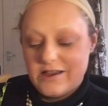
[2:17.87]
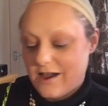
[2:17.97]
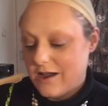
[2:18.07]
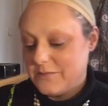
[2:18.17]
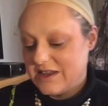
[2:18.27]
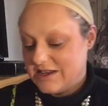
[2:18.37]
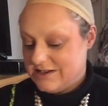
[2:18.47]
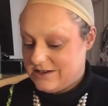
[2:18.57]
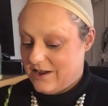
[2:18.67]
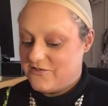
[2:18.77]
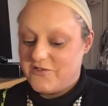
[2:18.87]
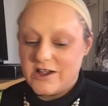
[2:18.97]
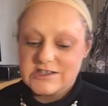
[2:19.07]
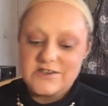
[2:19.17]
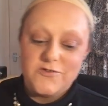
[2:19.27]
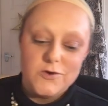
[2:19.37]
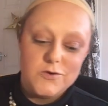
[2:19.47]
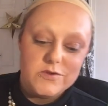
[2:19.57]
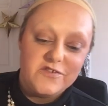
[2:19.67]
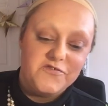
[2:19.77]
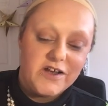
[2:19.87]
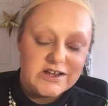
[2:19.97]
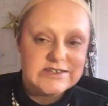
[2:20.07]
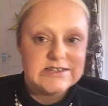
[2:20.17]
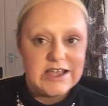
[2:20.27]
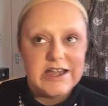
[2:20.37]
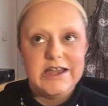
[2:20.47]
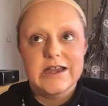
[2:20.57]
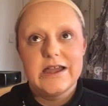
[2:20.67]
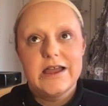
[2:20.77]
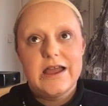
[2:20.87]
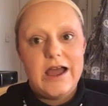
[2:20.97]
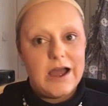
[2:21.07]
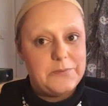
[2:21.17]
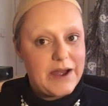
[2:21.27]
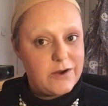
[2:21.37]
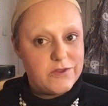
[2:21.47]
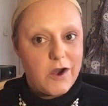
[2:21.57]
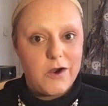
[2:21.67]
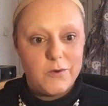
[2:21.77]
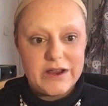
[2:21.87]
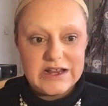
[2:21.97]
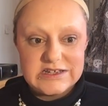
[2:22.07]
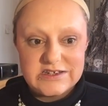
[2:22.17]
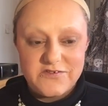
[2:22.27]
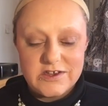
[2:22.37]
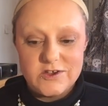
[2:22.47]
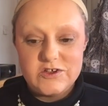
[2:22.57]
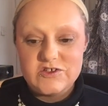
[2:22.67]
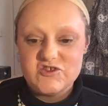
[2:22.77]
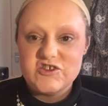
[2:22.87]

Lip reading: I mean, first of all, the first thing about the whole interview,